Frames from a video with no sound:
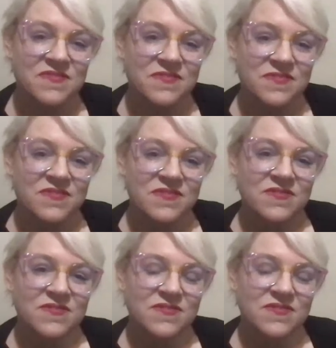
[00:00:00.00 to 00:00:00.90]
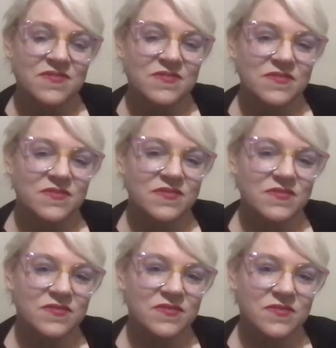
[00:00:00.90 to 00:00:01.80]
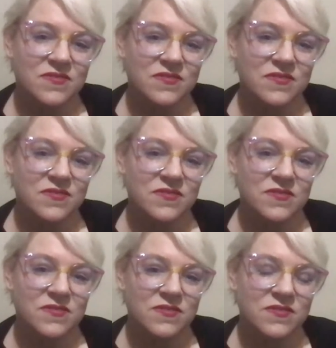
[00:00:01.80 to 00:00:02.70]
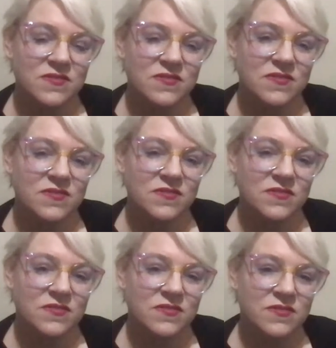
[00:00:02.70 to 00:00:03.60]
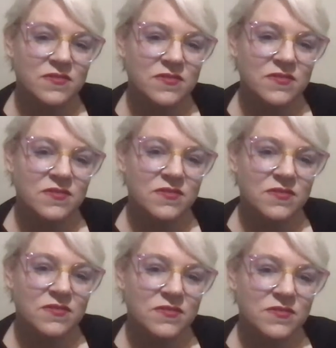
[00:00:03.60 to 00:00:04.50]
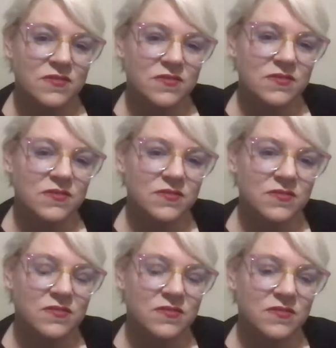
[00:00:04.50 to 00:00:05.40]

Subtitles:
[no speech]